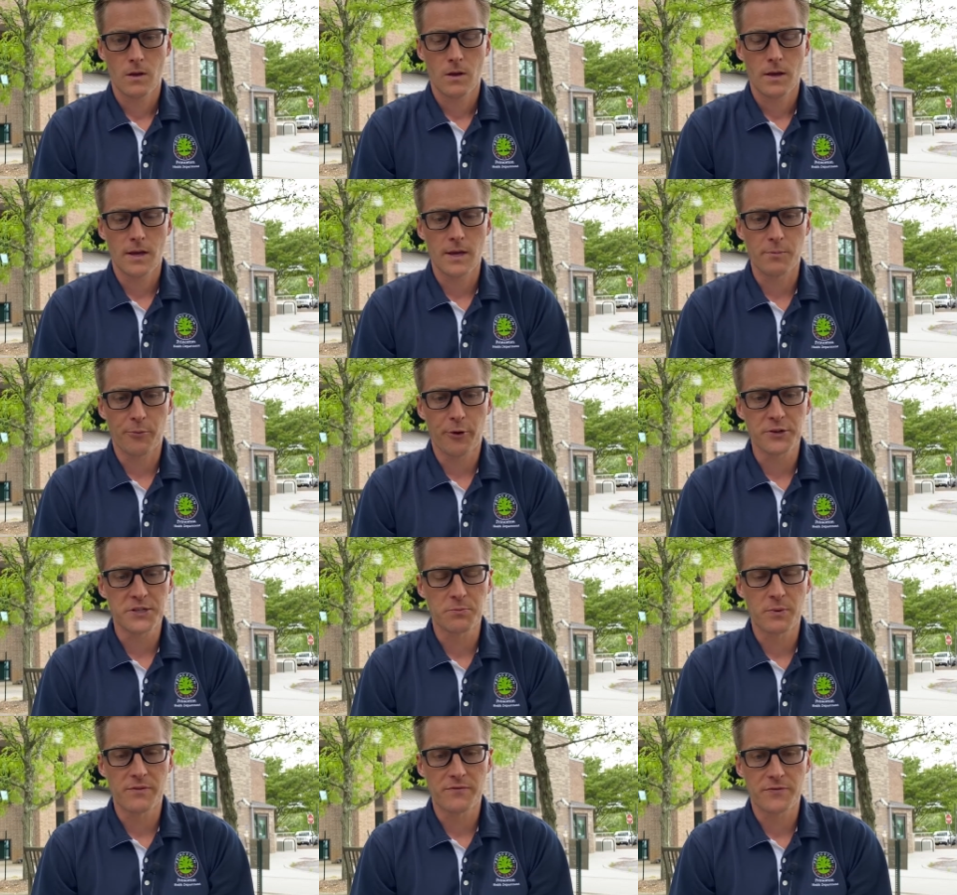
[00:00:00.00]
In
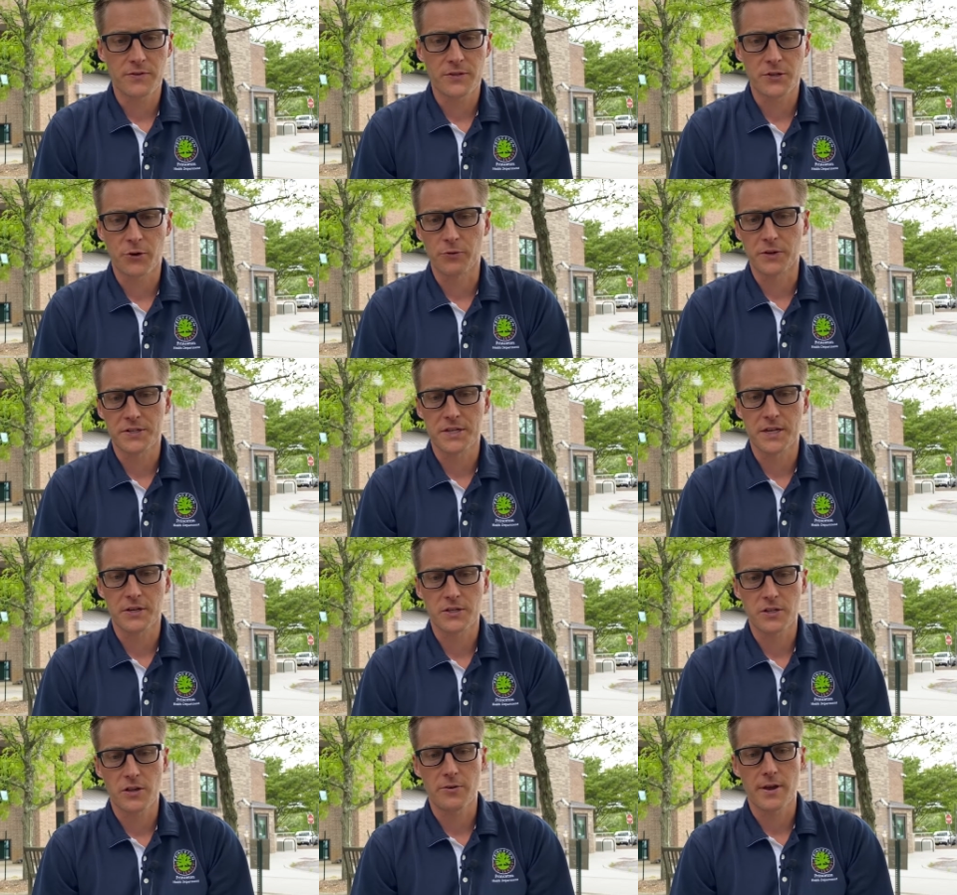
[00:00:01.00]
Princeton, we've certainly seen a
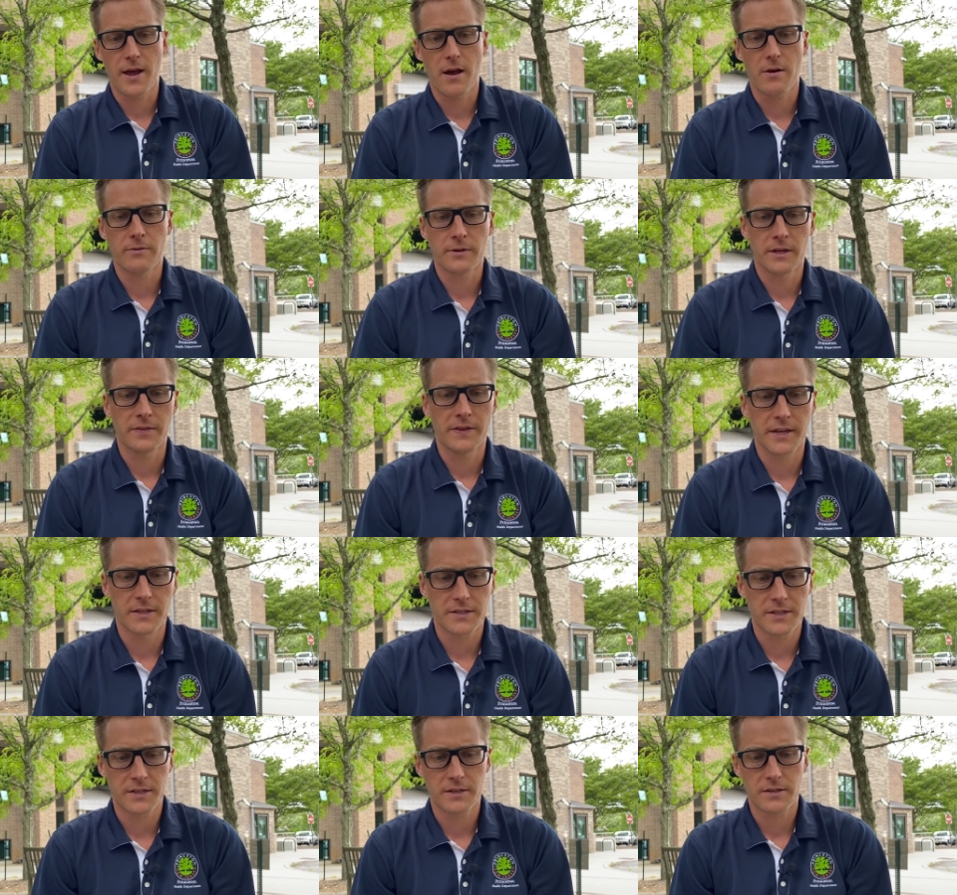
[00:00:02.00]
slowdown in the
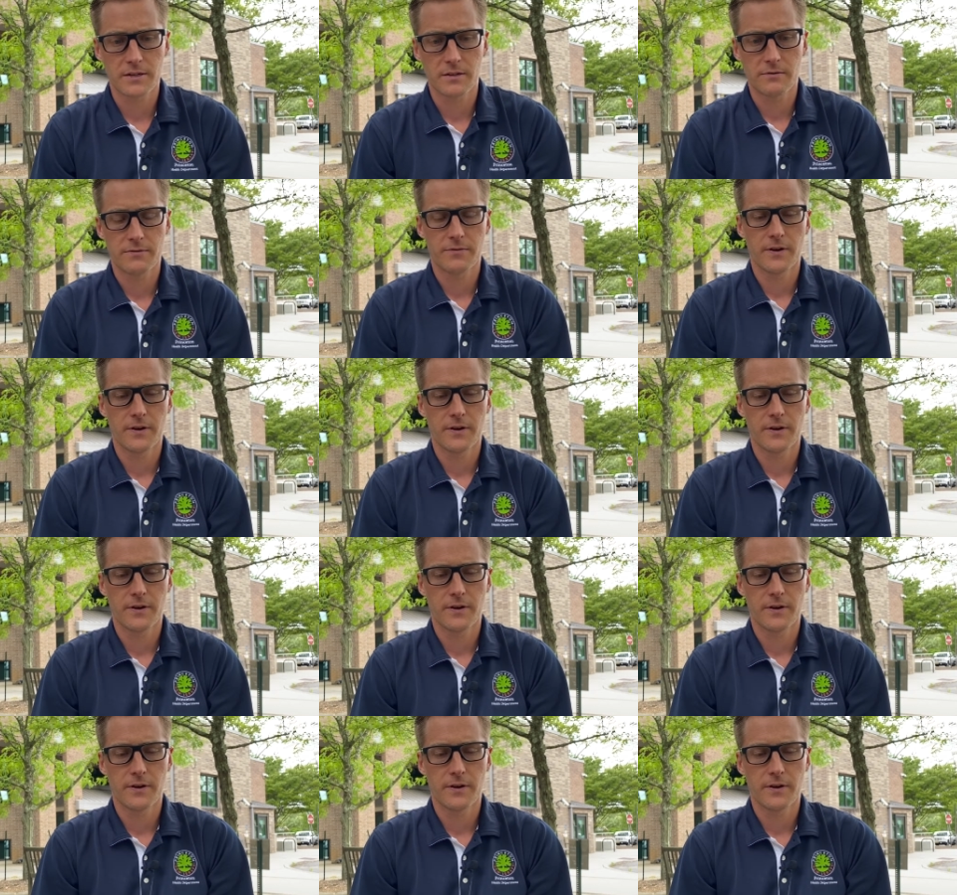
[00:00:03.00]
incidence of